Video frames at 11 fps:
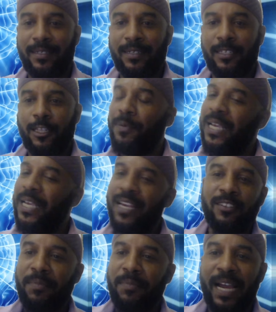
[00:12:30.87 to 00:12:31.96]
The beginner's
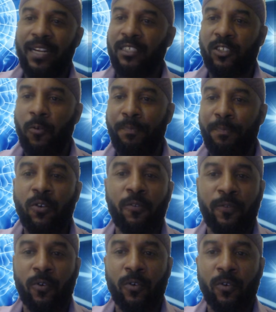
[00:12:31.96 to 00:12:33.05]
mind is so
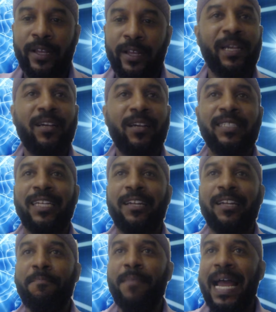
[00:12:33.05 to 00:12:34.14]
beautiful because it
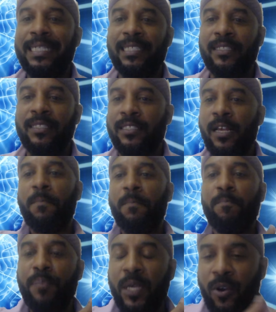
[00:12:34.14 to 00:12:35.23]
imagines
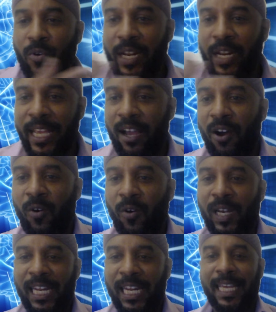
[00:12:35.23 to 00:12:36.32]
beauty only